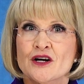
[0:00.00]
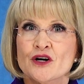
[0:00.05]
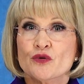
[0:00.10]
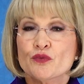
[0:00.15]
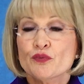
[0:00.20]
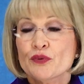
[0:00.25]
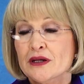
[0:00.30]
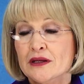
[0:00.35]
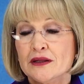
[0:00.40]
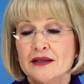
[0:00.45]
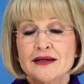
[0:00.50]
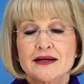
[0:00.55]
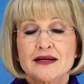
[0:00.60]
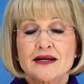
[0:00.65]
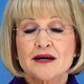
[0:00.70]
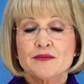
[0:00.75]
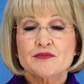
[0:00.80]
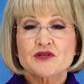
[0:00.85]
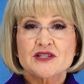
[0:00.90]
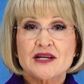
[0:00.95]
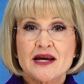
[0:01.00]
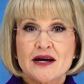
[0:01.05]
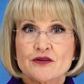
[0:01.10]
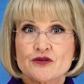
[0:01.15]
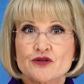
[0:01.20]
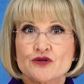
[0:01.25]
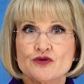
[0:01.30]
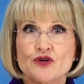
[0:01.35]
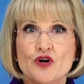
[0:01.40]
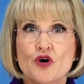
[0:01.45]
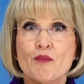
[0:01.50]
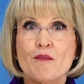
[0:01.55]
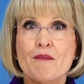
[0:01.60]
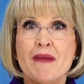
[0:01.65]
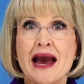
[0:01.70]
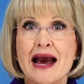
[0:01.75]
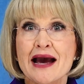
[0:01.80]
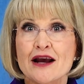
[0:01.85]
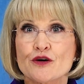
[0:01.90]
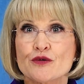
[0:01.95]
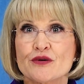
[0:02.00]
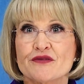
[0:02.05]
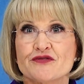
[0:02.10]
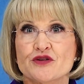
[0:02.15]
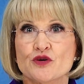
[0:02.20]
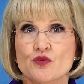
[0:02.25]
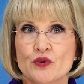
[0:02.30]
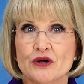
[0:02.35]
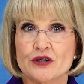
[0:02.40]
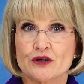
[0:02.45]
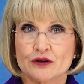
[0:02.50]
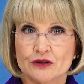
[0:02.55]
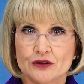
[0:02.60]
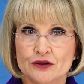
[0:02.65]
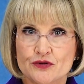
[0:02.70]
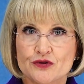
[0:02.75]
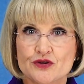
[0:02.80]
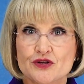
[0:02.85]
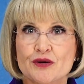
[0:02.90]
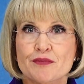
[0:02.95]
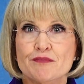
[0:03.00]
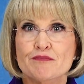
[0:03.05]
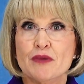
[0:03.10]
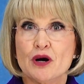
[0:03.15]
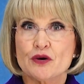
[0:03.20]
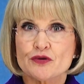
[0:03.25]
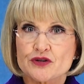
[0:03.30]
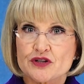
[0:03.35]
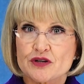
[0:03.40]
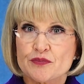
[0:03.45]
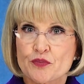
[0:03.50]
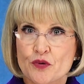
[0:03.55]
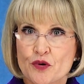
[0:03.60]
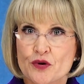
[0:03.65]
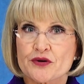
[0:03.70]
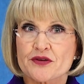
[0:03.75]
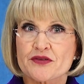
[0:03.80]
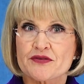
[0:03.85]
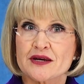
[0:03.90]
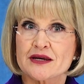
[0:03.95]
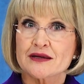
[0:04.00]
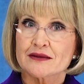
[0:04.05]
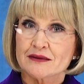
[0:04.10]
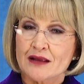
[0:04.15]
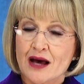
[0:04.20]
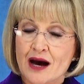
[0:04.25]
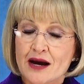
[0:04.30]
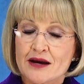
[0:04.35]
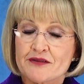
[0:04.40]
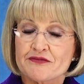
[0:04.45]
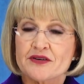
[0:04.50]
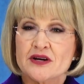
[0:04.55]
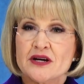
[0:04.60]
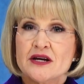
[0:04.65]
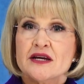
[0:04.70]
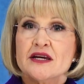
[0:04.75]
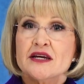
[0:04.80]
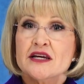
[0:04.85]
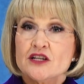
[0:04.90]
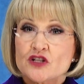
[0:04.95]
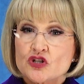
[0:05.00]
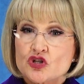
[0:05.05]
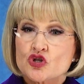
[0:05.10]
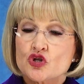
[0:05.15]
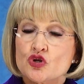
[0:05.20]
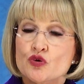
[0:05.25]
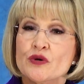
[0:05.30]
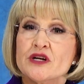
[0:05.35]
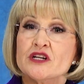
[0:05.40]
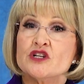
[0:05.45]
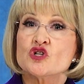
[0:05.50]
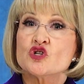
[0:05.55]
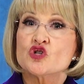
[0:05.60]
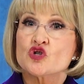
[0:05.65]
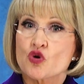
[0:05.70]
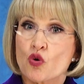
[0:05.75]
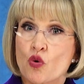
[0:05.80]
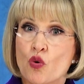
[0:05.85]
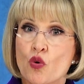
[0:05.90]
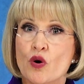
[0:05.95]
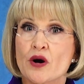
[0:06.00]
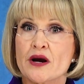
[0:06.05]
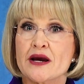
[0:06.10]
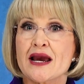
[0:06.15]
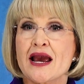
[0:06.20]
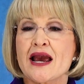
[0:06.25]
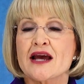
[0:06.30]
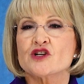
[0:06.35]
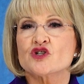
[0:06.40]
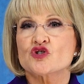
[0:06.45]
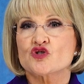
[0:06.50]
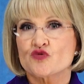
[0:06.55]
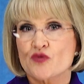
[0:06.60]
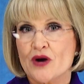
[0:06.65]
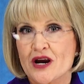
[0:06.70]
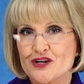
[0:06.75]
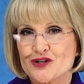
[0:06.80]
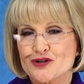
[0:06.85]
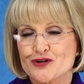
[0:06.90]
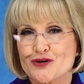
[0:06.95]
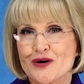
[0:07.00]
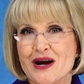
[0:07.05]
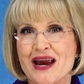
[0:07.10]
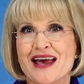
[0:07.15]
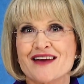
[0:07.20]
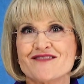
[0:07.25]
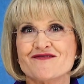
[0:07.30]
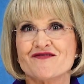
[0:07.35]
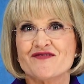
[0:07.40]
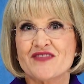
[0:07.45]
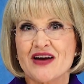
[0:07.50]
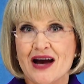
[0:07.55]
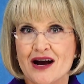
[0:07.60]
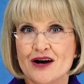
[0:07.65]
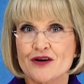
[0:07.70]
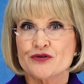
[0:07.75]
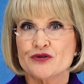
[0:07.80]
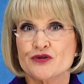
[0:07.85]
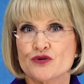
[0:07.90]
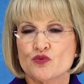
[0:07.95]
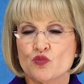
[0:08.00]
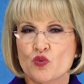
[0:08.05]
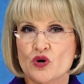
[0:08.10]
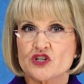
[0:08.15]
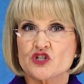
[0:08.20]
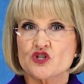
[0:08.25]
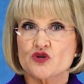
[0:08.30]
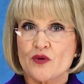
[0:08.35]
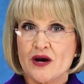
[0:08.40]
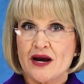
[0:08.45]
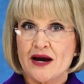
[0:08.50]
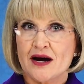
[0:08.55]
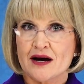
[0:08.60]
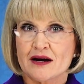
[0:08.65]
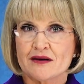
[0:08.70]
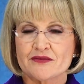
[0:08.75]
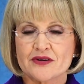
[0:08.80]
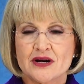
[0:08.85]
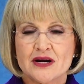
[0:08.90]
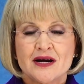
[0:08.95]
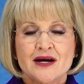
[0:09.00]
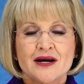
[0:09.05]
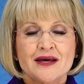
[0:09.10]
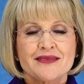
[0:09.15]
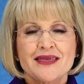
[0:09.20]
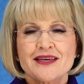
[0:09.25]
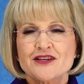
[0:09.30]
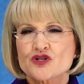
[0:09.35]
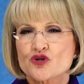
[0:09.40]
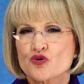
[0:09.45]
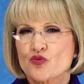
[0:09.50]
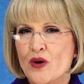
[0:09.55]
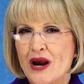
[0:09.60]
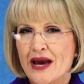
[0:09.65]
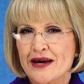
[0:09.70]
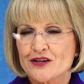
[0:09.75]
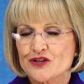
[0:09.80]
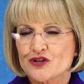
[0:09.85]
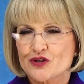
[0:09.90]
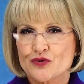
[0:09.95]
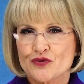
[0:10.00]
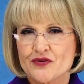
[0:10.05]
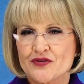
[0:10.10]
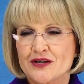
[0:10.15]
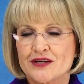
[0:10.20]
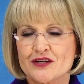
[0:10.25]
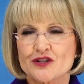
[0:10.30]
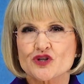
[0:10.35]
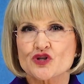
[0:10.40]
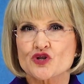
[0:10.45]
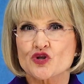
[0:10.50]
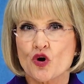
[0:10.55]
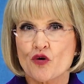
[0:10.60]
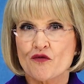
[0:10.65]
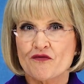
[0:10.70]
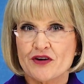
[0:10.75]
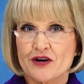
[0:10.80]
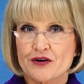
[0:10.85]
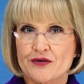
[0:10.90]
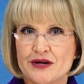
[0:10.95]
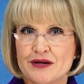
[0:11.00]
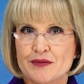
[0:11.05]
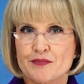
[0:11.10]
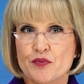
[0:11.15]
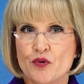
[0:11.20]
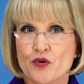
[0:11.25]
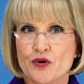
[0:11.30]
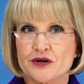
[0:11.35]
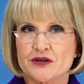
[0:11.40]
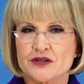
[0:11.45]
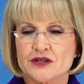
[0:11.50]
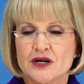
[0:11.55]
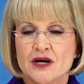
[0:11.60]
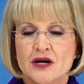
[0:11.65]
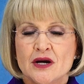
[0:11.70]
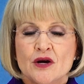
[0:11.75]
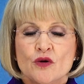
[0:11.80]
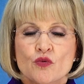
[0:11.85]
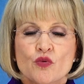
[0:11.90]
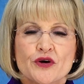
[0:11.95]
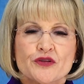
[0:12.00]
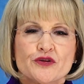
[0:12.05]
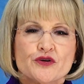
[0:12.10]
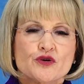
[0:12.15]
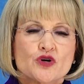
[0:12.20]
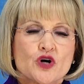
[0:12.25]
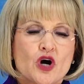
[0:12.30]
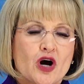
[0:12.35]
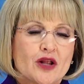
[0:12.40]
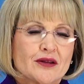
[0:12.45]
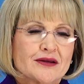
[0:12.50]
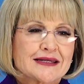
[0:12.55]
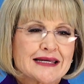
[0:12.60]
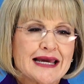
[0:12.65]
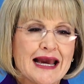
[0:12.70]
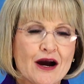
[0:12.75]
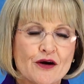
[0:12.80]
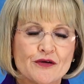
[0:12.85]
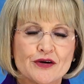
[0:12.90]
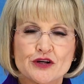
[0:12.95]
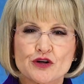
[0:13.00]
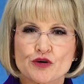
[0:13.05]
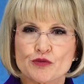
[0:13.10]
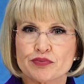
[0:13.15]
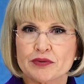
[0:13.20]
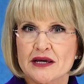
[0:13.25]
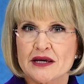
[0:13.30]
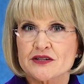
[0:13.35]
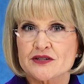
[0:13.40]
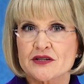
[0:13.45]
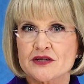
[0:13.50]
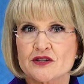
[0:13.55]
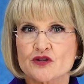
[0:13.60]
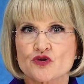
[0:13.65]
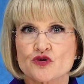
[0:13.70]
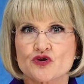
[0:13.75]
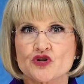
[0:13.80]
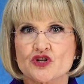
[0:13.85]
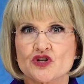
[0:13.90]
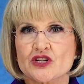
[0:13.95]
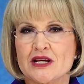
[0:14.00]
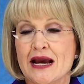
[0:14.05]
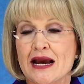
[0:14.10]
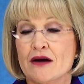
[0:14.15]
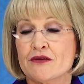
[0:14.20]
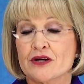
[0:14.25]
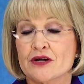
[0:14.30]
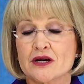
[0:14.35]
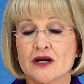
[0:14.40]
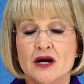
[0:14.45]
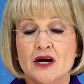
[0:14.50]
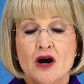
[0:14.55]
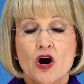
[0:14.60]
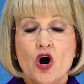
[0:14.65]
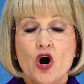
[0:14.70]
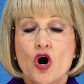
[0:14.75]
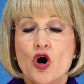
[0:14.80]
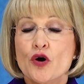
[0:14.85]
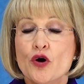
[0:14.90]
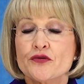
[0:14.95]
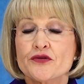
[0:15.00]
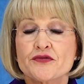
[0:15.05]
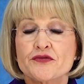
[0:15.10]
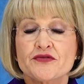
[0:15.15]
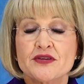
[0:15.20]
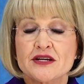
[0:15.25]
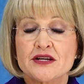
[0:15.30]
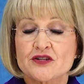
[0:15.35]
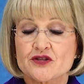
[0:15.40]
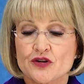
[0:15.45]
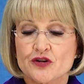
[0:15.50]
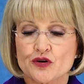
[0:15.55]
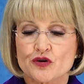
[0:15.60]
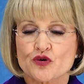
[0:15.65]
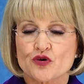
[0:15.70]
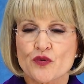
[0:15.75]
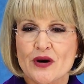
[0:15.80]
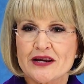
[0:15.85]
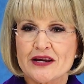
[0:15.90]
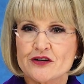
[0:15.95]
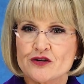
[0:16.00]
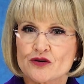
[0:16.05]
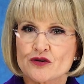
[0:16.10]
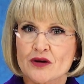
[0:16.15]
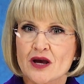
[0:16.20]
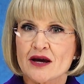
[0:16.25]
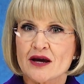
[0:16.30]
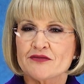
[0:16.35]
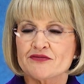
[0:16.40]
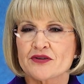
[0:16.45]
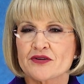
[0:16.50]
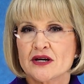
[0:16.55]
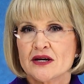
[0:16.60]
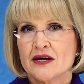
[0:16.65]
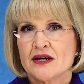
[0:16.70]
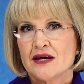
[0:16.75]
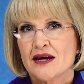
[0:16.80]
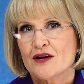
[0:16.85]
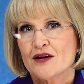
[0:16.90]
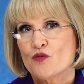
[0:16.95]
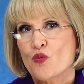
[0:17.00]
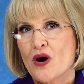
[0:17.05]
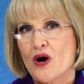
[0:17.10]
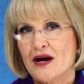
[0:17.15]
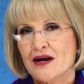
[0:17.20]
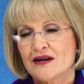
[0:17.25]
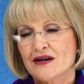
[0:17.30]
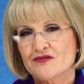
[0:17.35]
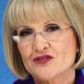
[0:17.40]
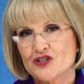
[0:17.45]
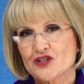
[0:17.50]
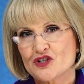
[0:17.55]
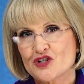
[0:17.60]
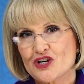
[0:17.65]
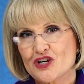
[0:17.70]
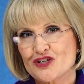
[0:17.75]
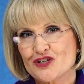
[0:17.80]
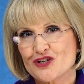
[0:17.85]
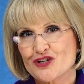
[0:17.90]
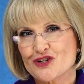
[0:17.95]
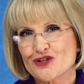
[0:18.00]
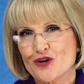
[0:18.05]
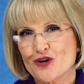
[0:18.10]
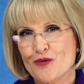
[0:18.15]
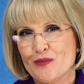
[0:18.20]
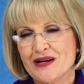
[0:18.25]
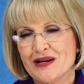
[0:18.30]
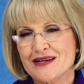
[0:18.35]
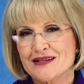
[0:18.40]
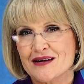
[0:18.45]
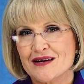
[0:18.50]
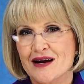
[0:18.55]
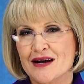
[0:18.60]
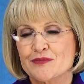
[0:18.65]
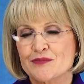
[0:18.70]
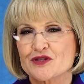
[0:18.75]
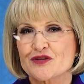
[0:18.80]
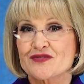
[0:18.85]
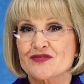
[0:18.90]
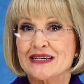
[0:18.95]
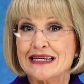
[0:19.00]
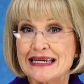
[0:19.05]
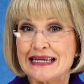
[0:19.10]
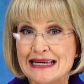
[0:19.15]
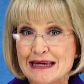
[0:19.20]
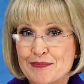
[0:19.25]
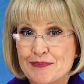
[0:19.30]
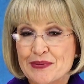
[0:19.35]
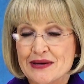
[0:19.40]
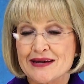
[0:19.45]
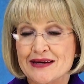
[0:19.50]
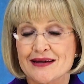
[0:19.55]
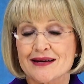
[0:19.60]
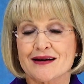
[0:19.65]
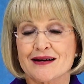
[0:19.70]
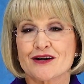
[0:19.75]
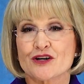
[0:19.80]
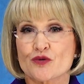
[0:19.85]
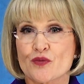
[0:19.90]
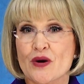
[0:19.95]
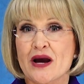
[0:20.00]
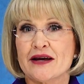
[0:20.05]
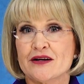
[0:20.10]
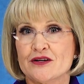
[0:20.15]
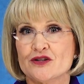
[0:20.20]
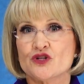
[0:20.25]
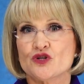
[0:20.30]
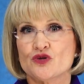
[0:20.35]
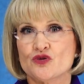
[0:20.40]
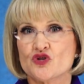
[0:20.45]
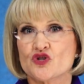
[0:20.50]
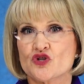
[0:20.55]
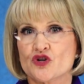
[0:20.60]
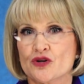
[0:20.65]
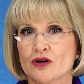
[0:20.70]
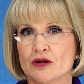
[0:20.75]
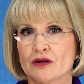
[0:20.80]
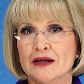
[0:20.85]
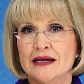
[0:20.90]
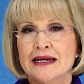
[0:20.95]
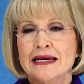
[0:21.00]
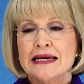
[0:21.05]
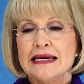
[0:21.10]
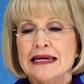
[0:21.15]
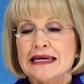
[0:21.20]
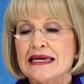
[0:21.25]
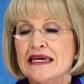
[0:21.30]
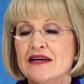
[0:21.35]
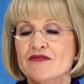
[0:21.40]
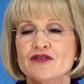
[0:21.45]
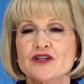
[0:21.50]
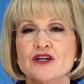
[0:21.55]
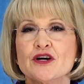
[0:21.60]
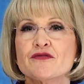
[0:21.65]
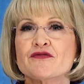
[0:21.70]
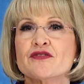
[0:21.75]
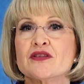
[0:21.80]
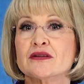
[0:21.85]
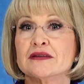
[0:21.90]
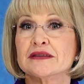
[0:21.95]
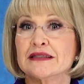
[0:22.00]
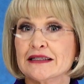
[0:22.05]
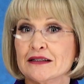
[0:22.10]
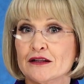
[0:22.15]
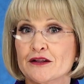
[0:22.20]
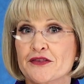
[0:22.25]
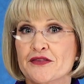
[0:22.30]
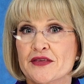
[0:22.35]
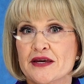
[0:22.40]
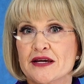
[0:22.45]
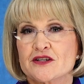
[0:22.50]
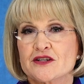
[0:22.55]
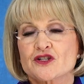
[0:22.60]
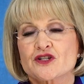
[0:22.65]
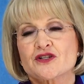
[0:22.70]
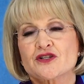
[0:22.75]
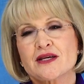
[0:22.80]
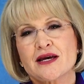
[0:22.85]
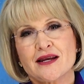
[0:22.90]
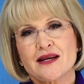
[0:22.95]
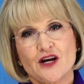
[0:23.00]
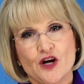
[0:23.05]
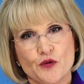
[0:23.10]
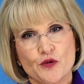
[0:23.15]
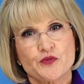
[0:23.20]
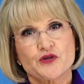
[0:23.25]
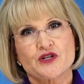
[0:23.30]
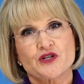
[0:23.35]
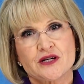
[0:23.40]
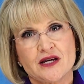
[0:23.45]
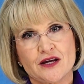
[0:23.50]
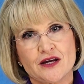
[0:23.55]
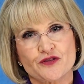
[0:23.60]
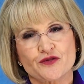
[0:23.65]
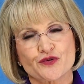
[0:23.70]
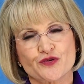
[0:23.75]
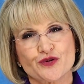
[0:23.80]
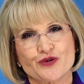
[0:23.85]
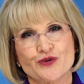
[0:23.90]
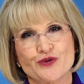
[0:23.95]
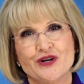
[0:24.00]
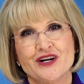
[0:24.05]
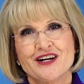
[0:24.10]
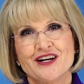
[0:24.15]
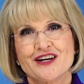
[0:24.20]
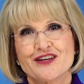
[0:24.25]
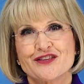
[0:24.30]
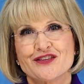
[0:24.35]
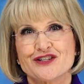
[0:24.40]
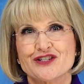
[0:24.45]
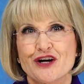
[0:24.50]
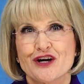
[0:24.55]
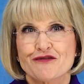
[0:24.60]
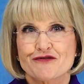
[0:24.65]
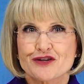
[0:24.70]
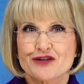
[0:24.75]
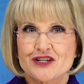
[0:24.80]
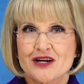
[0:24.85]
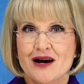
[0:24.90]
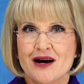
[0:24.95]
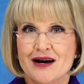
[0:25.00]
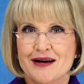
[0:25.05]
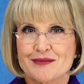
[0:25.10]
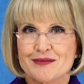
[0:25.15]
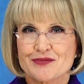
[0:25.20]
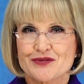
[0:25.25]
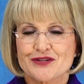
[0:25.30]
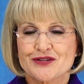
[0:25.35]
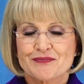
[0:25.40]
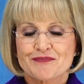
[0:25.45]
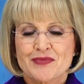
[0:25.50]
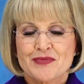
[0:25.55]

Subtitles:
Really, it comes down to, no matter if you win or lose, the most important thing in life is to enjoy and treasure and value what you have. This gratitude thing is so very important, whether you call it counting your blessings or just counting all the things that are great in your life, and why I've suggested so many times of keeping a gratitude journal, even of the little things, because that helps you get through the tougher times.